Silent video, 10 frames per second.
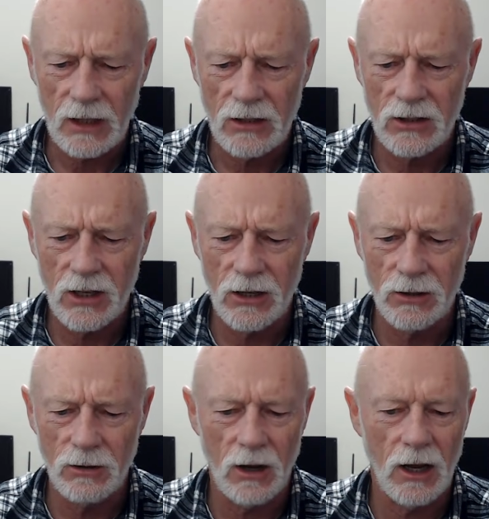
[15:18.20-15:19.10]

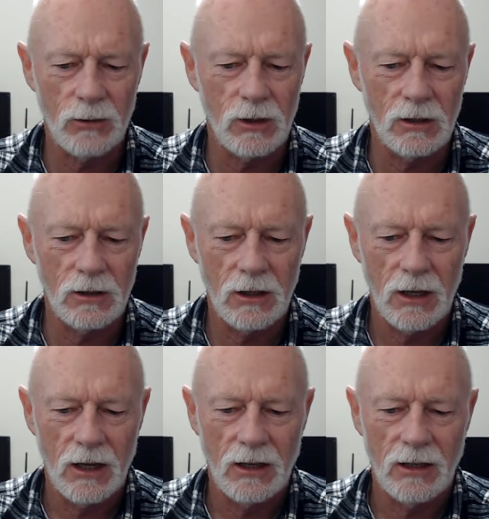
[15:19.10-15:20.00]
So I will,
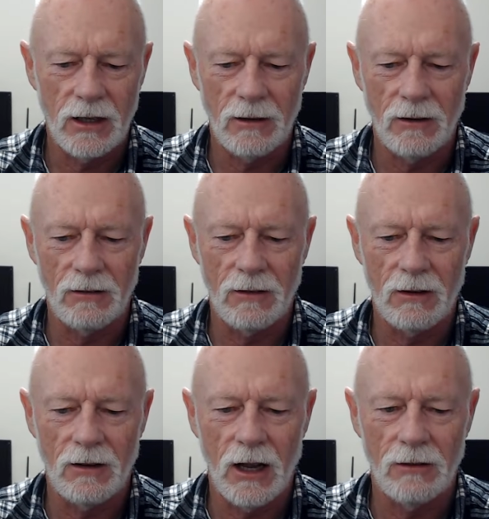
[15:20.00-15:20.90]
yeah.
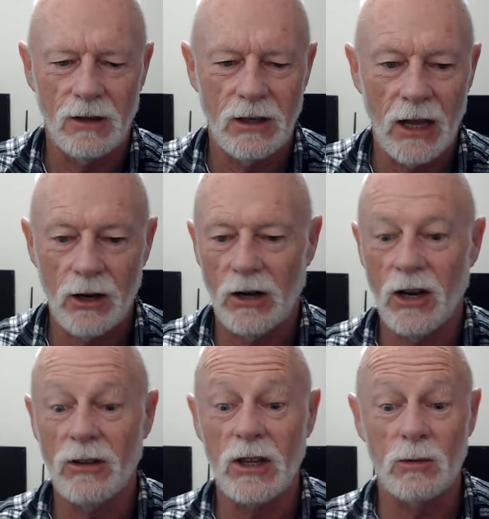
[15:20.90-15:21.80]
Now that I
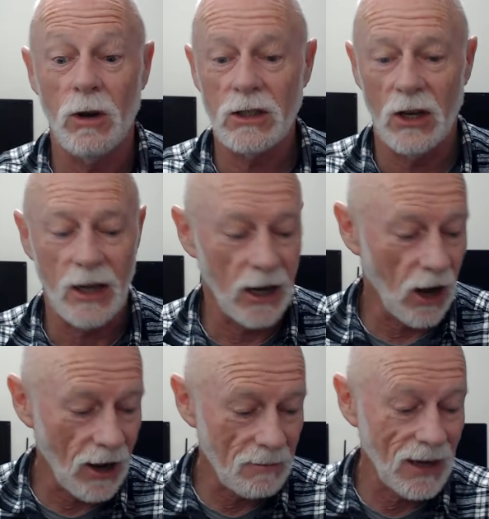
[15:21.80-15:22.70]
know this works okay,
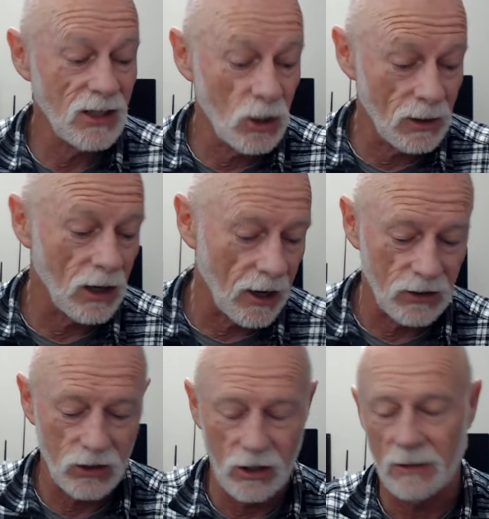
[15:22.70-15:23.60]
I may do a live
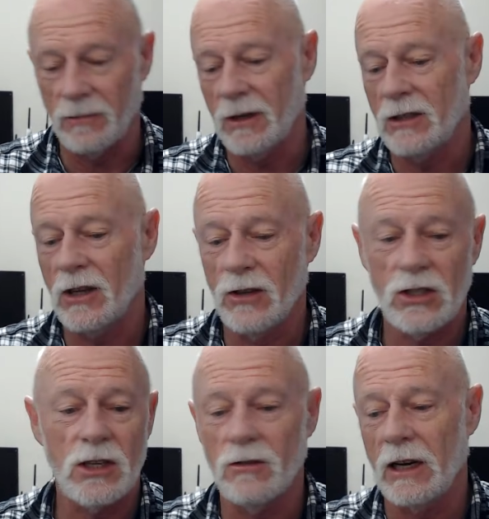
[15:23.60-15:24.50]
stream. So
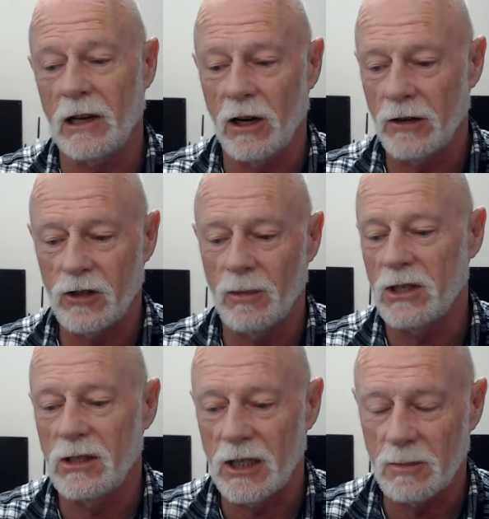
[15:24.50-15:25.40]
this isn't really a live stream, it's
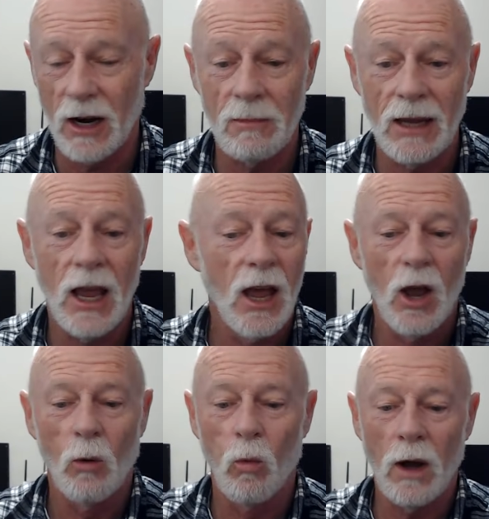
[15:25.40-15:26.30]
a test. But I may,
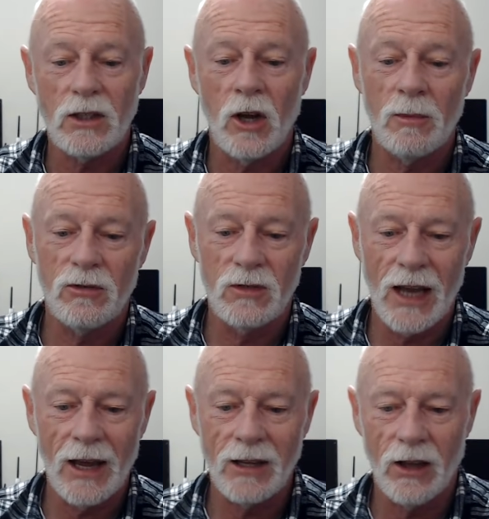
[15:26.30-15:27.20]
what time of
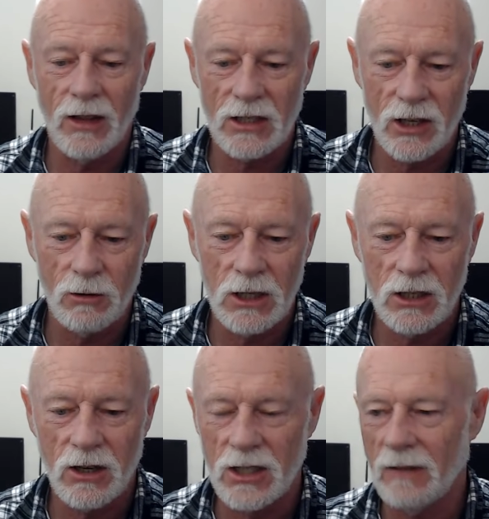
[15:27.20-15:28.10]
day though? That's the
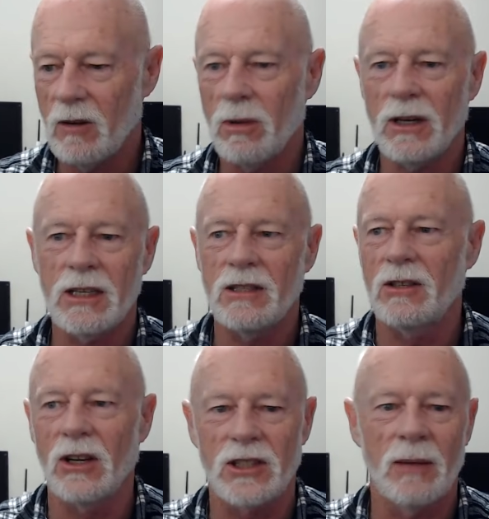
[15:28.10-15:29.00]
question, because everybody's
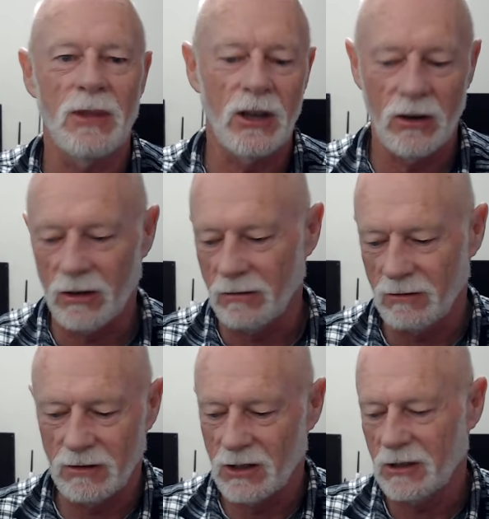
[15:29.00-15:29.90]
got something on
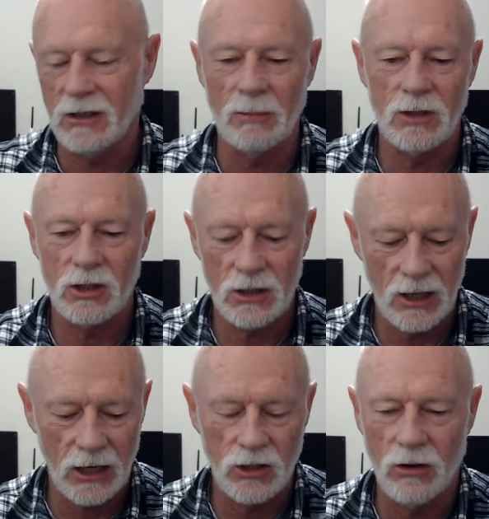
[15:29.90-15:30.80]
some
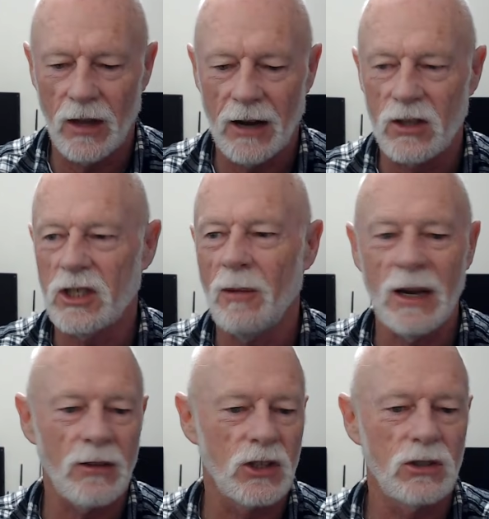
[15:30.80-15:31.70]
stage during that. And there's so
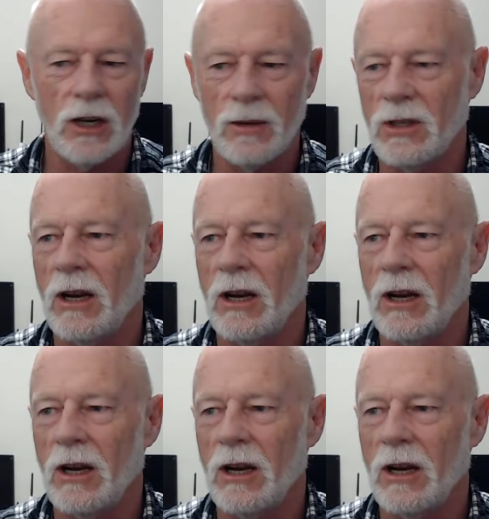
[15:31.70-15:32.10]
many other streams.